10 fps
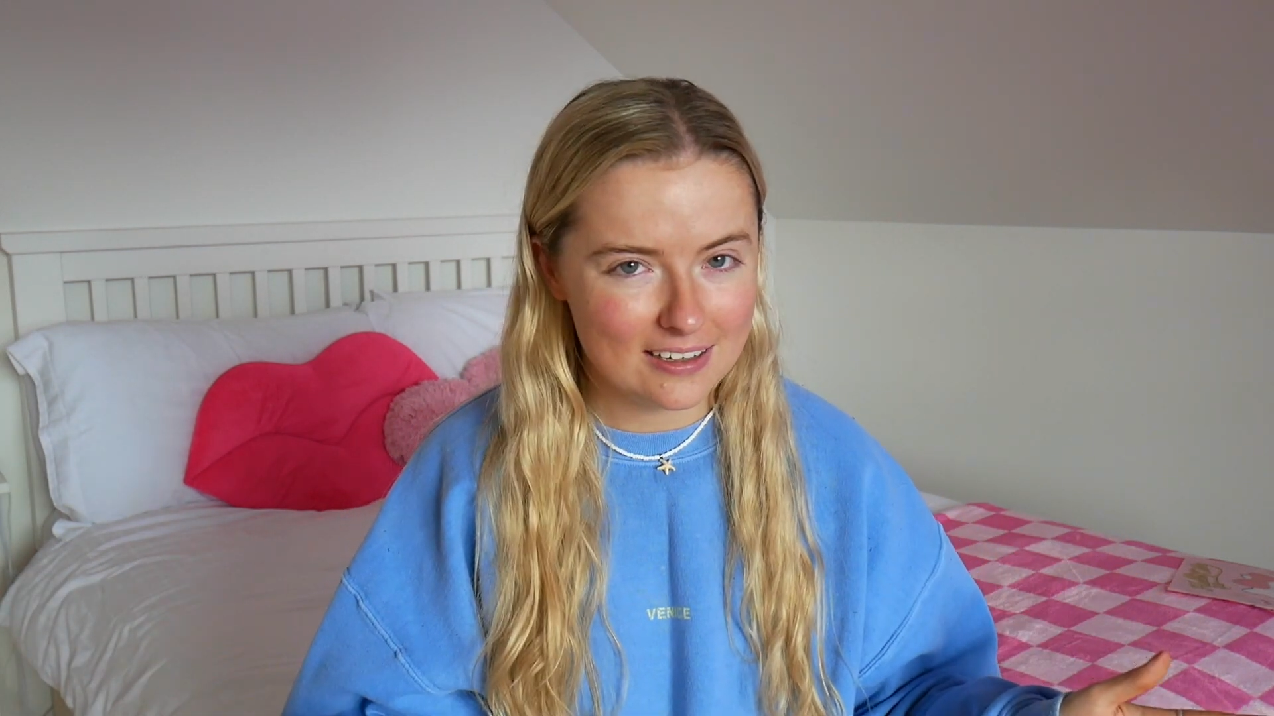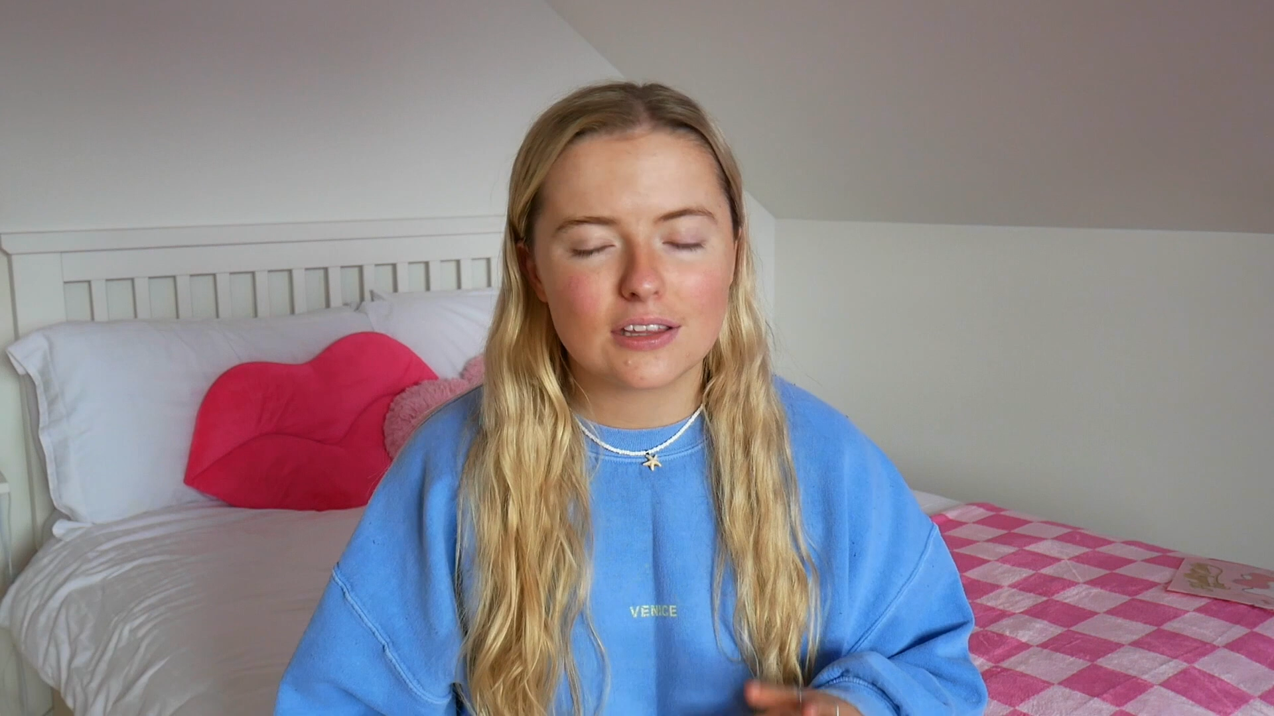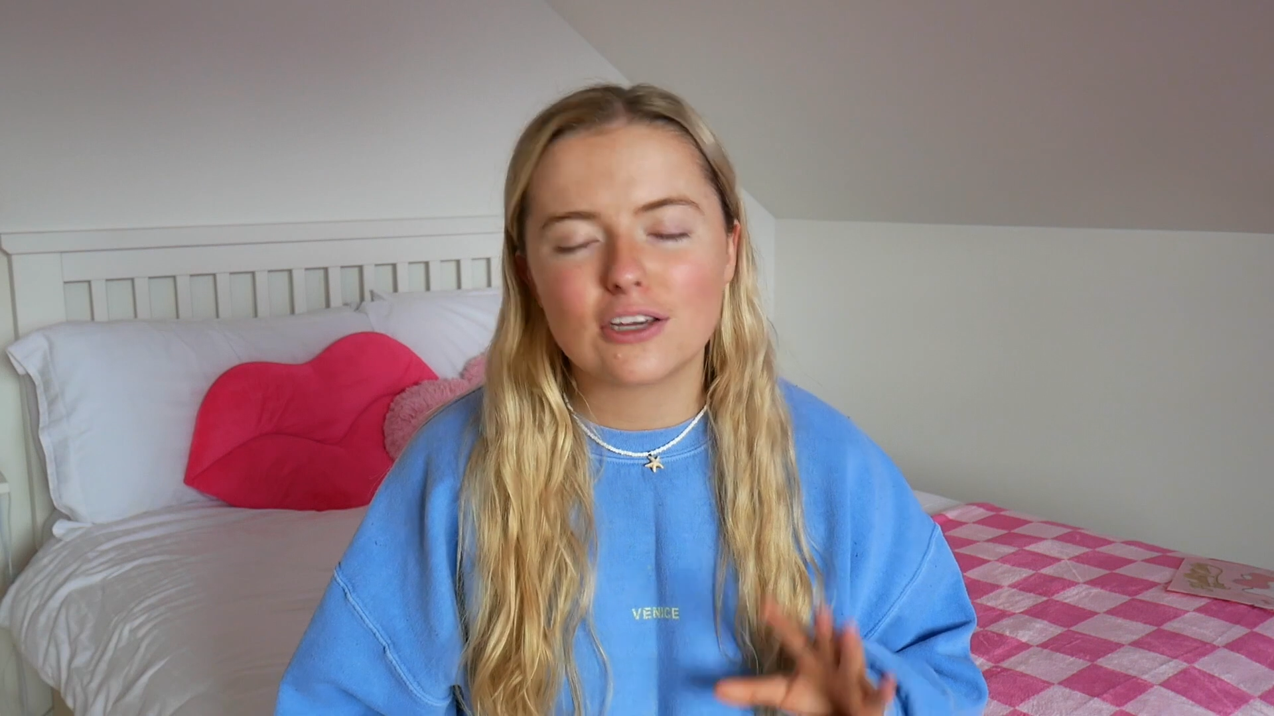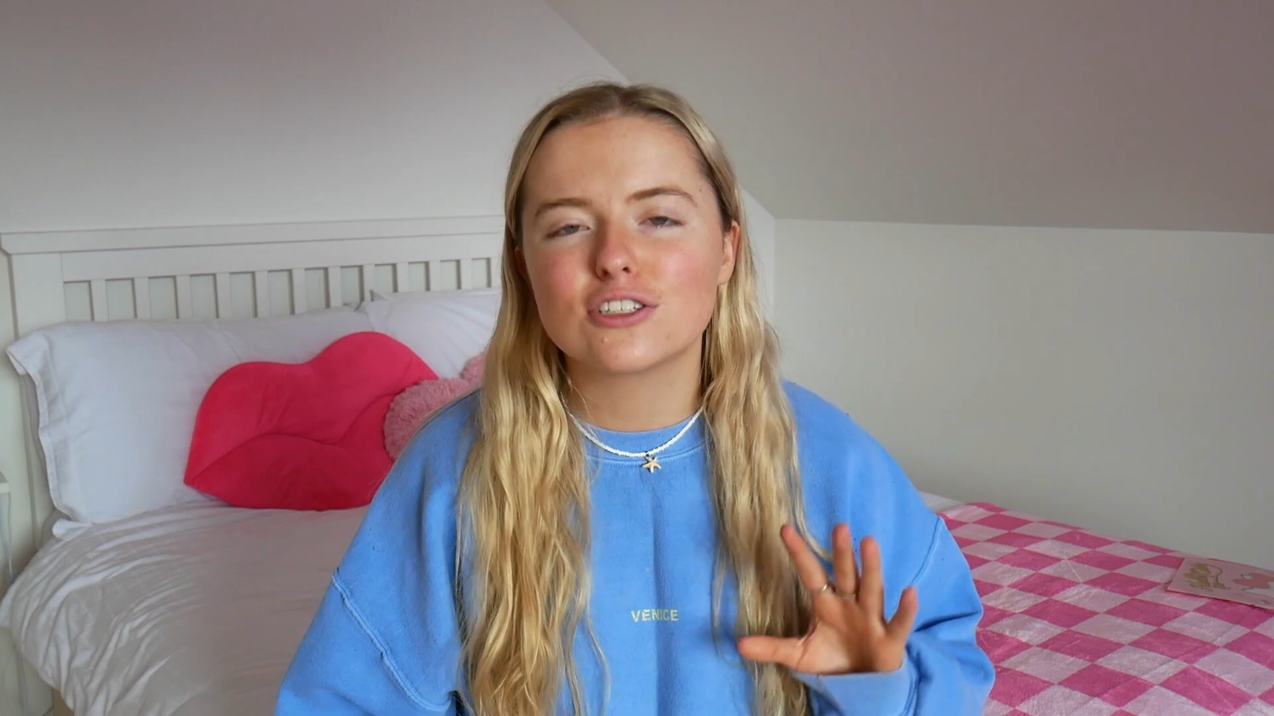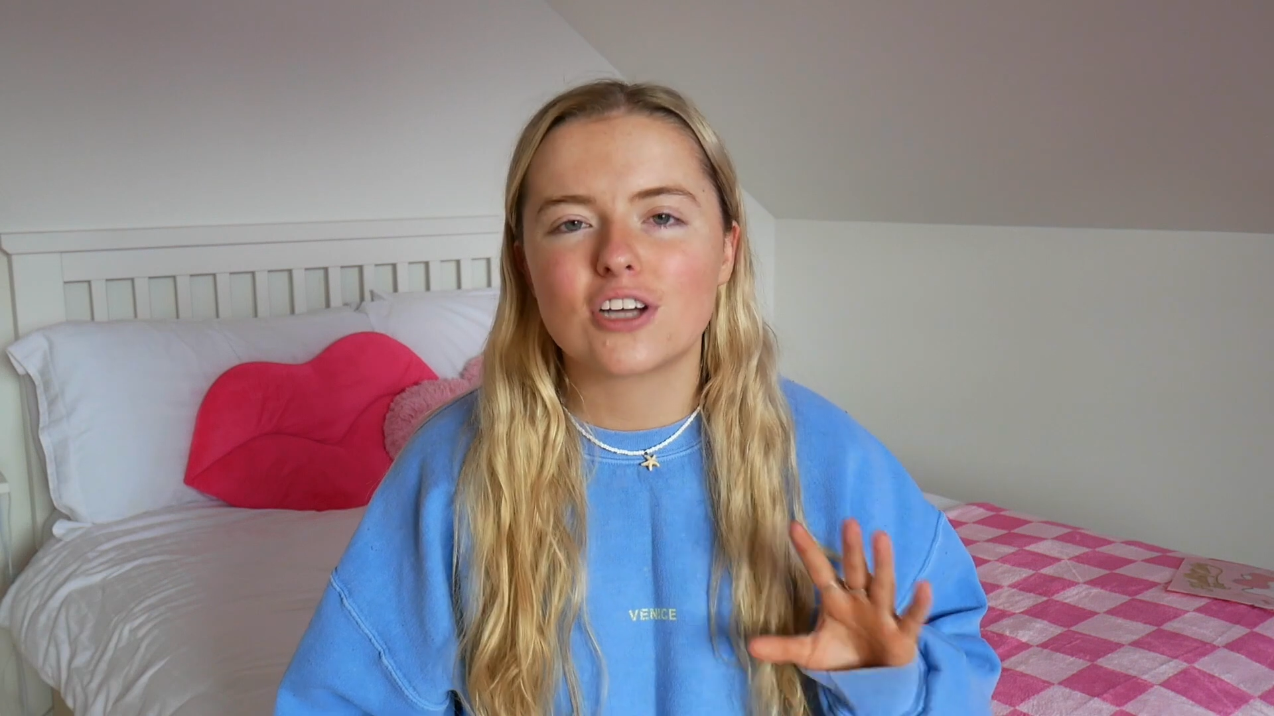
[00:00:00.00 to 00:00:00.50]

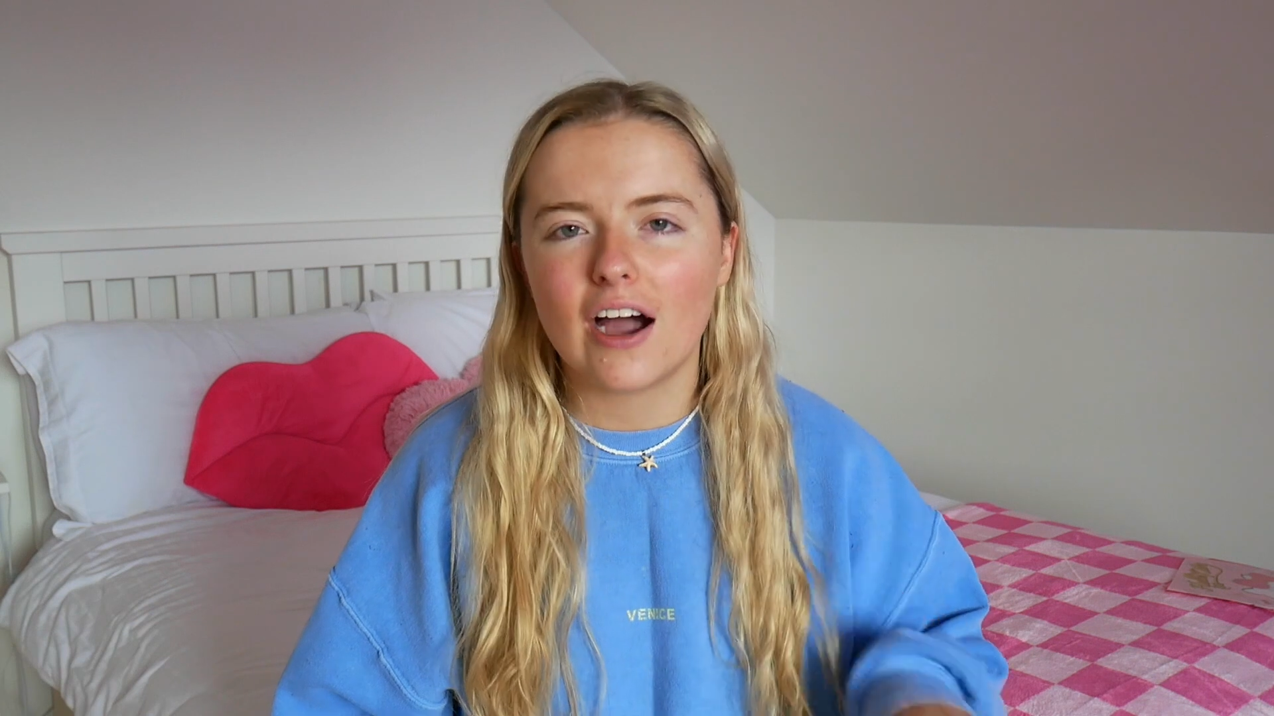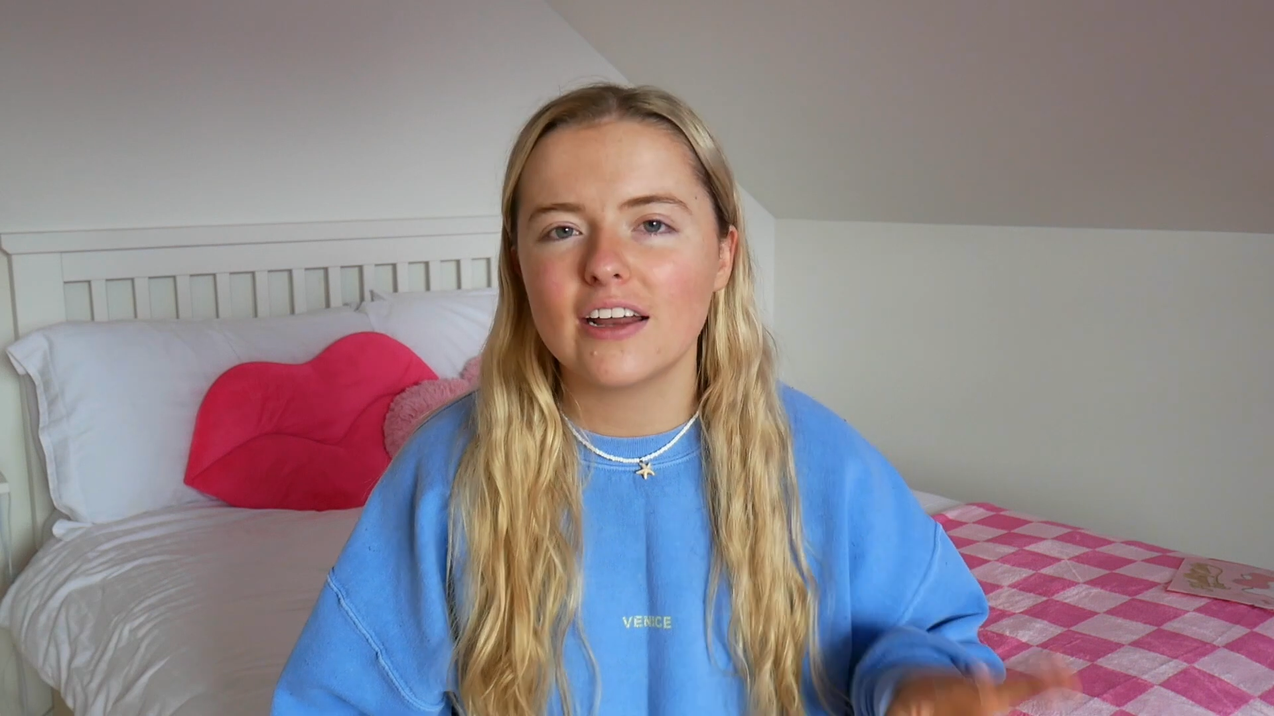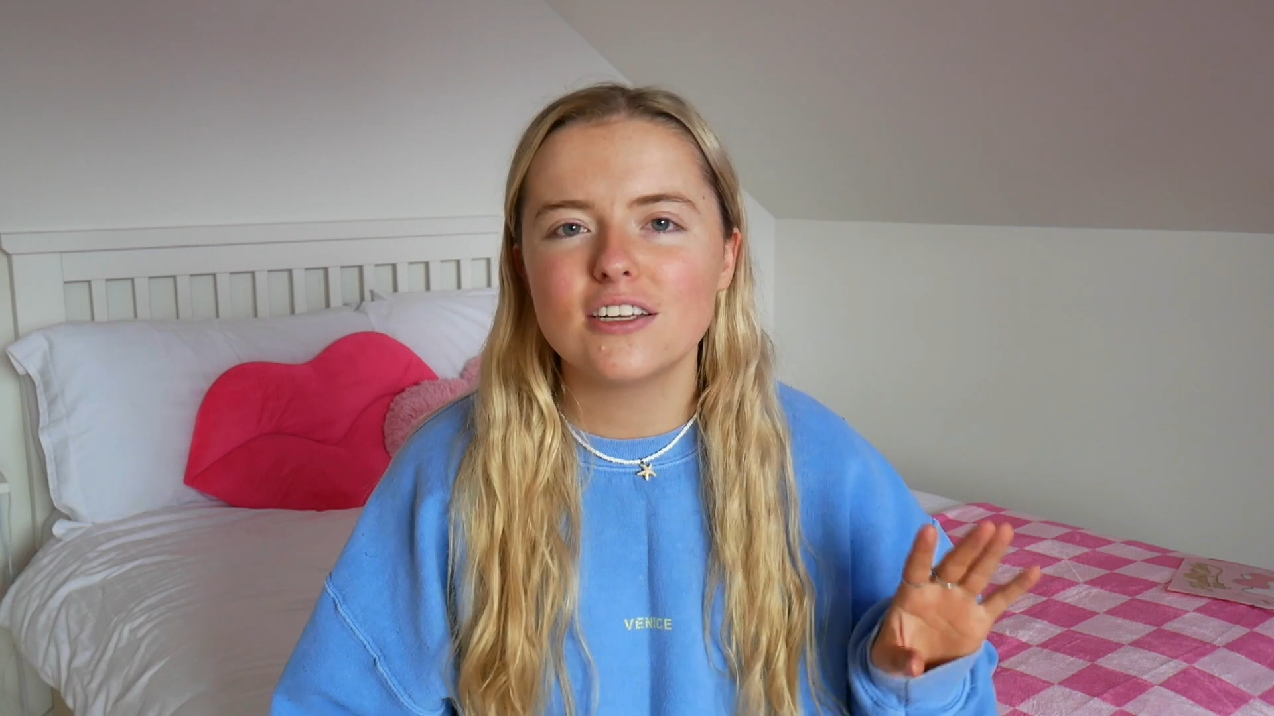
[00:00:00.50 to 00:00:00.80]
There's kind